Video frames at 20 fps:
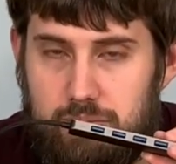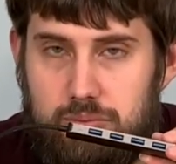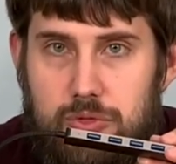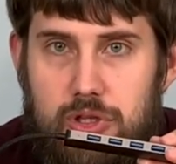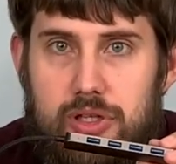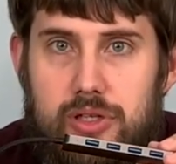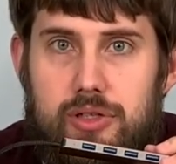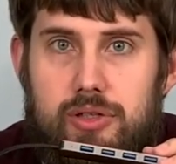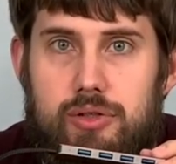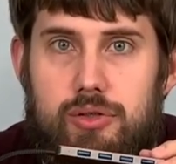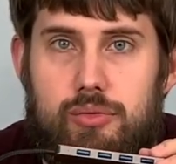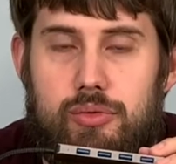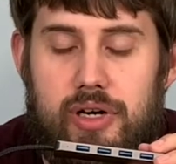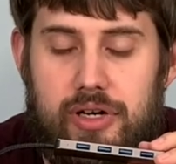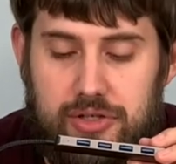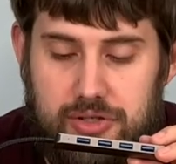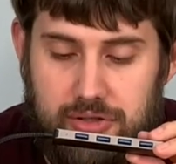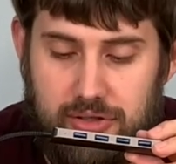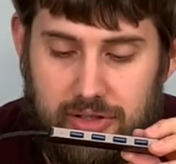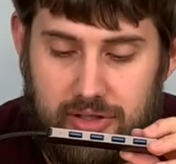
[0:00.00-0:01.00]
the
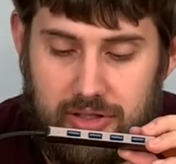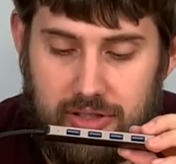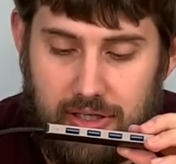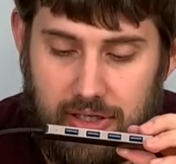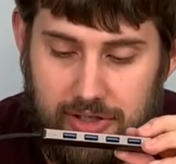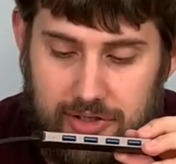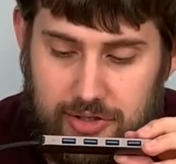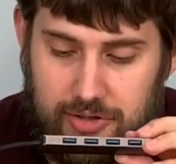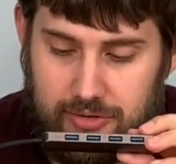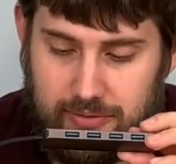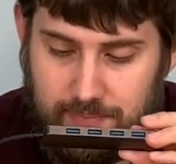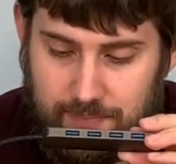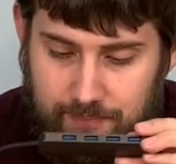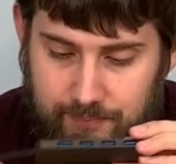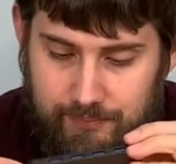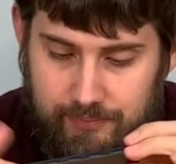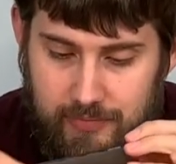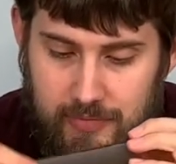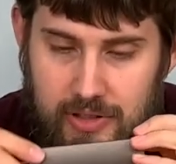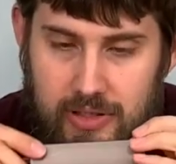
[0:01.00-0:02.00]
direction of the connection.
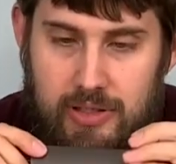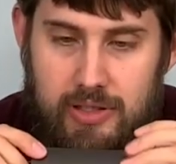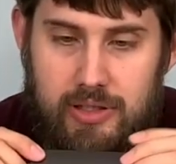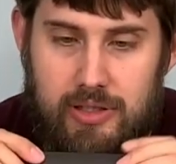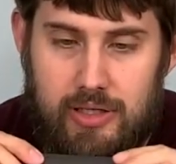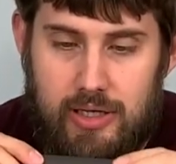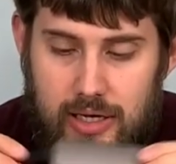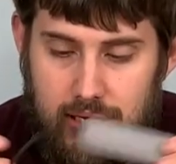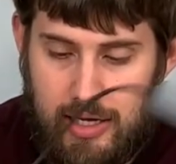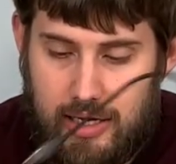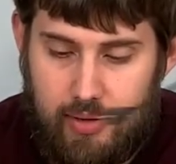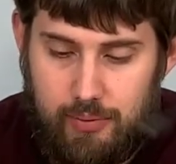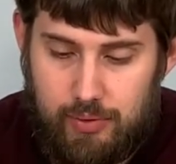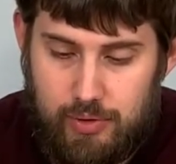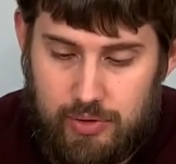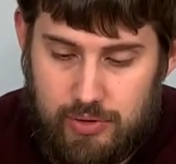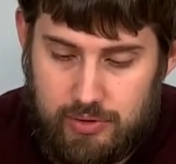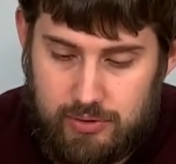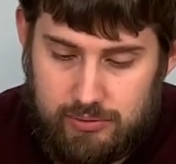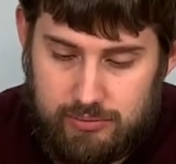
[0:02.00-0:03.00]
It
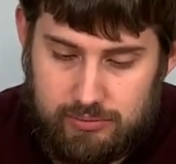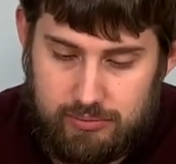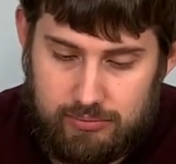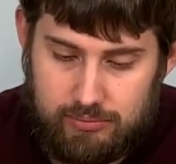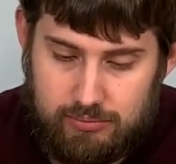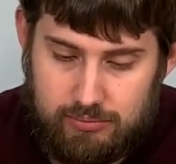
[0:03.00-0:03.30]
will